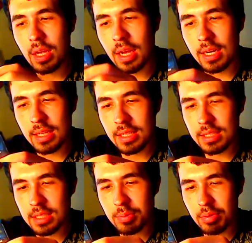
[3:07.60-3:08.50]
think
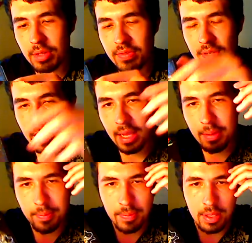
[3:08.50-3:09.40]
this is a pretty fun
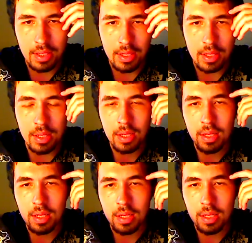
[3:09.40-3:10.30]
game.
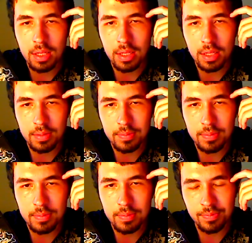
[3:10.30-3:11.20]

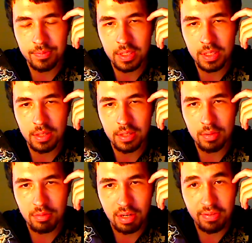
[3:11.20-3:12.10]

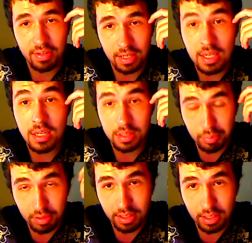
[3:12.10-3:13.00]
Graphically it looks
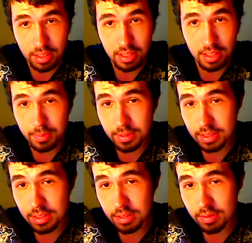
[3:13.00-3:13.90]
pretty good on the
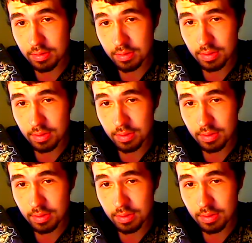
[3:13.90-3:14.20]
PS2.